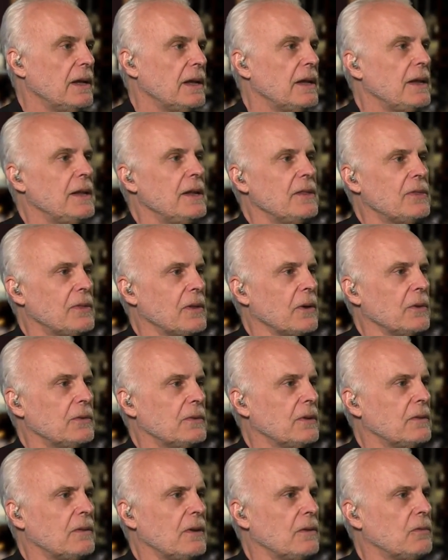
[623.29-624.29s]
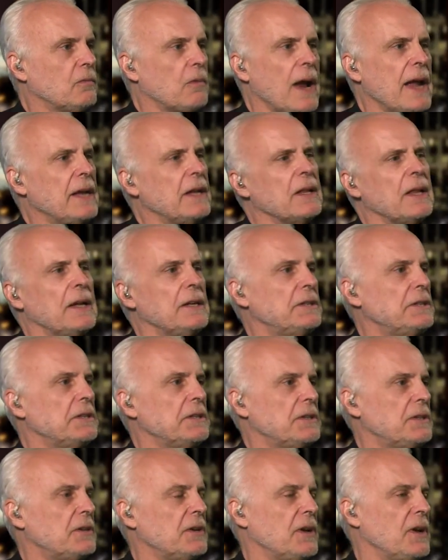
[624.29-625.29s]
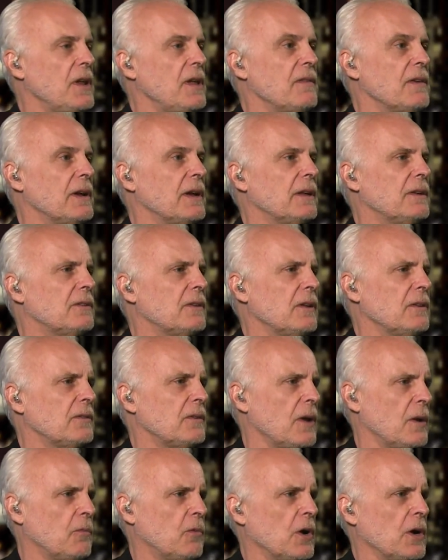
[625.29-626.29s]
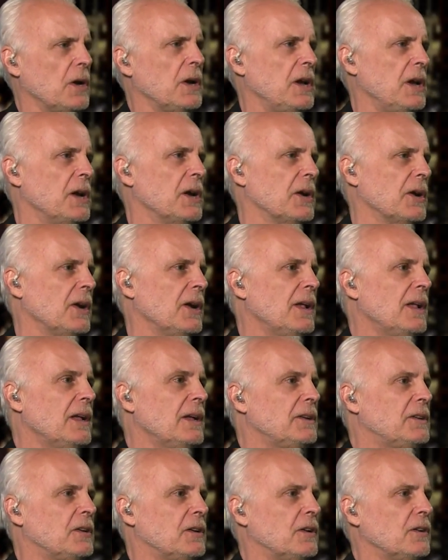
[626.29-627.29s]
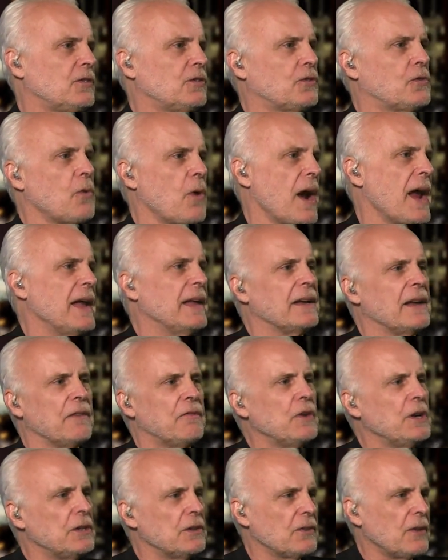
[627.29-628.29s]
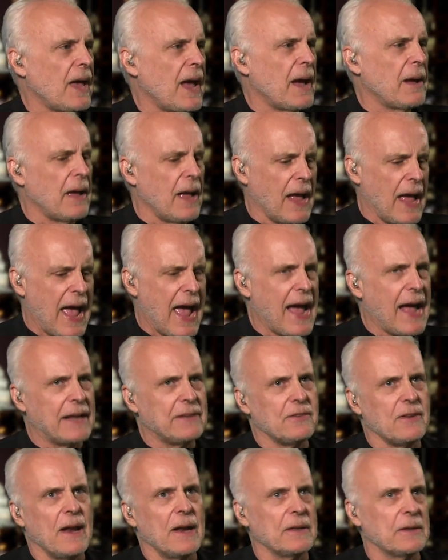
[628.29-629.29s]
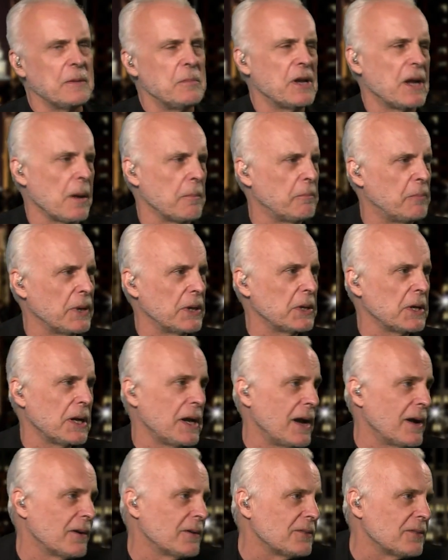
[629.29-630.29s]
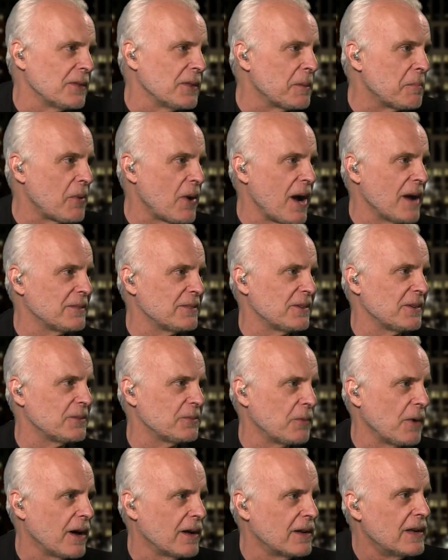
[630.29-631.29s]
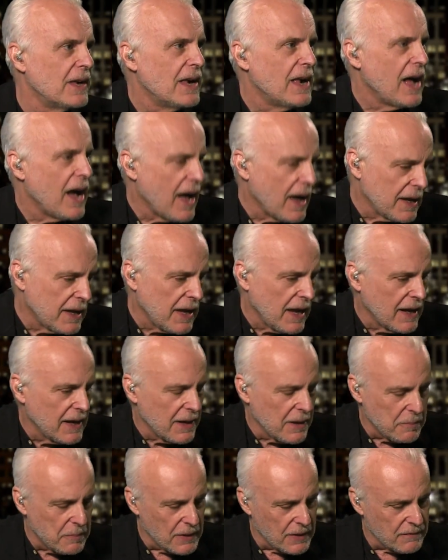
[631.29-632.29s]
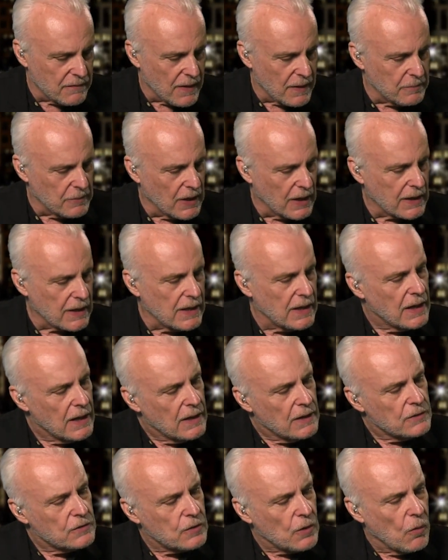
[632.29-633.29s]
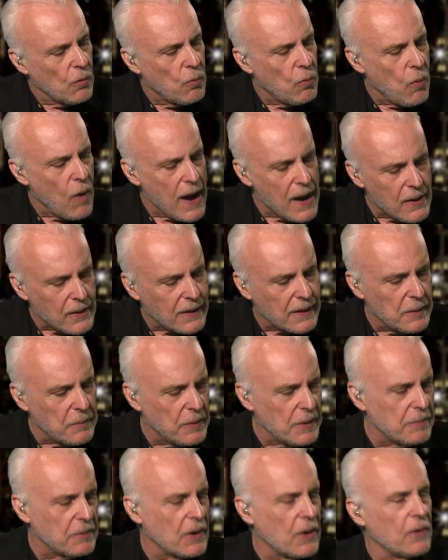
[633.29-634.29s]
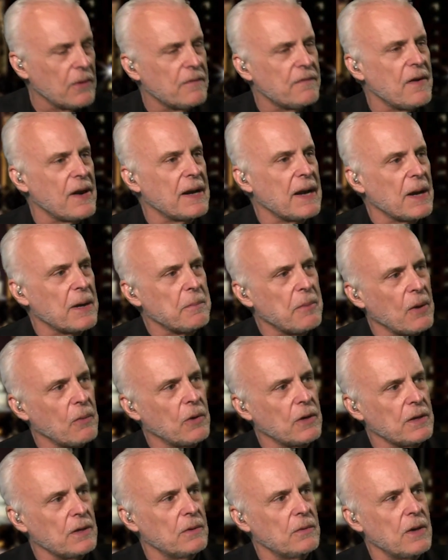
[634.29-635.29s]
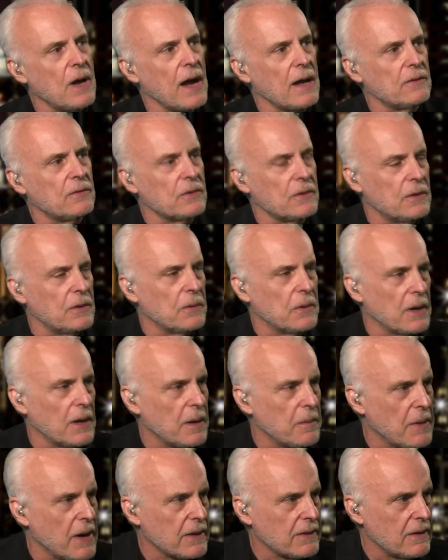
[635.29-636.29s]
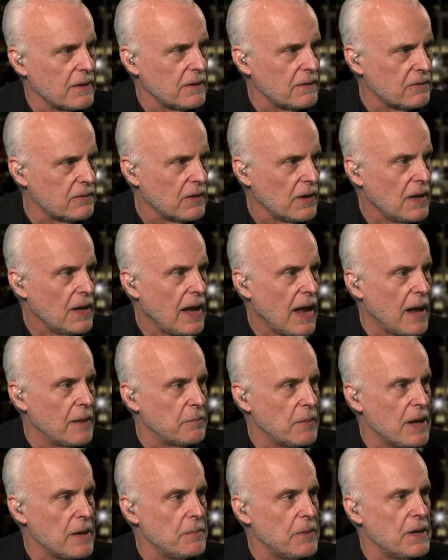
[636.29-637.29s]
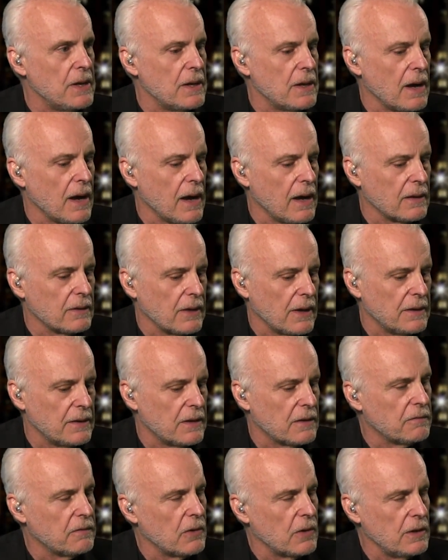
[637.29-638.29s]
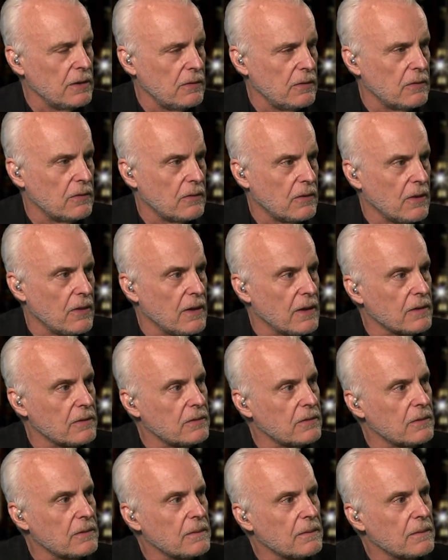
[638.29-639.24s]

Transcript: ethos that says regulation shouldn't even exist, and we're here to destroy it. And if we just accidentally become billionaires in the process, well, I can't help it if I'm lucky. So, where can people go to find out about what you guys are doing about this, and maybe uh, lend their voices to this?